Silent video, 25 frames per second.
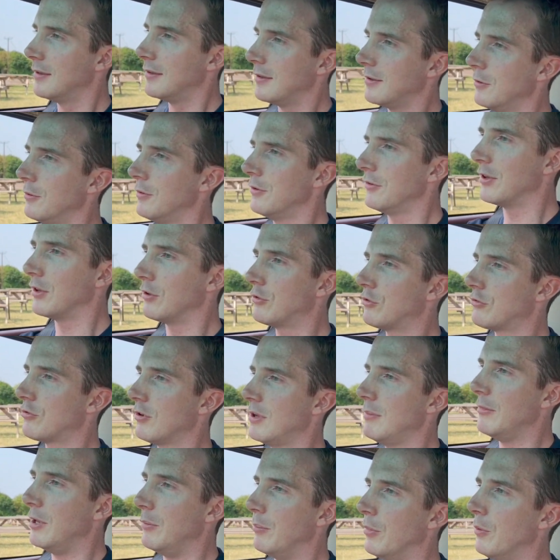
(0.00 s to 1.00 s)
Oh, it's
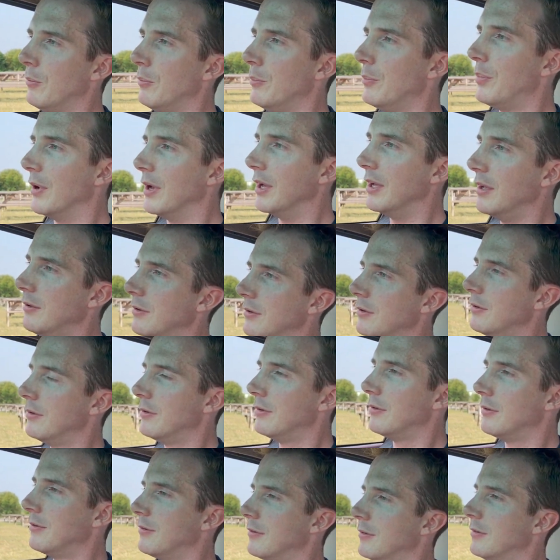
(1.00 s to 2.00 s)
extremely bumpy.
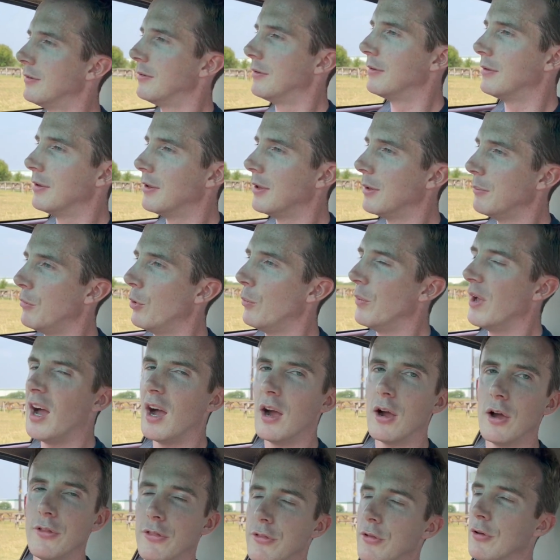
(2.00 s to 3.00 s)
But we are
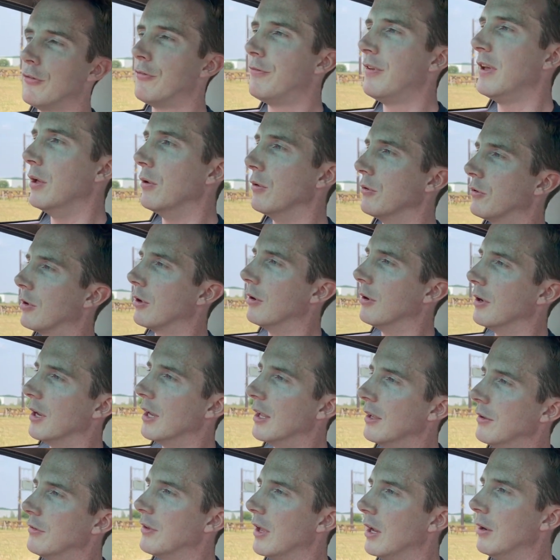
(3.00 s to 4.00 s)
going through a field
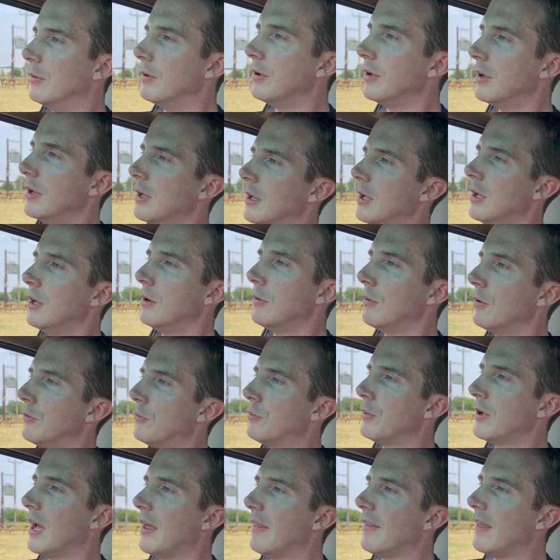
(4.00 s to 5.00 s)
currently, so once
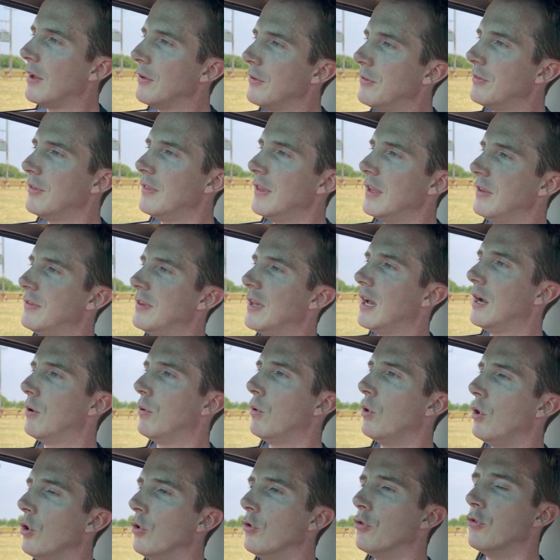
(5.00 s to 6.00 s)
we get this out
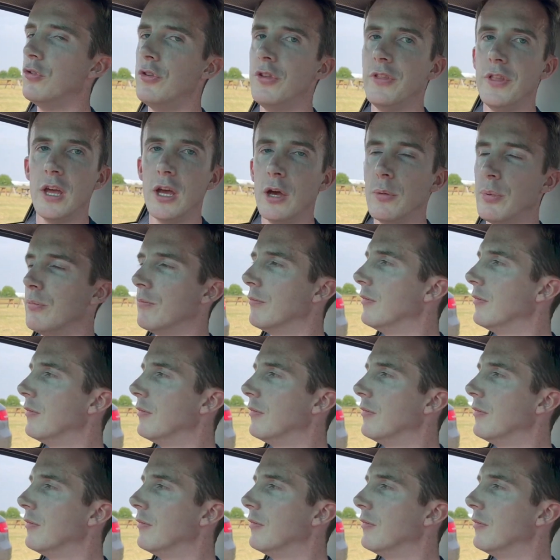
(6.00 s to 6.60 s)
onto the open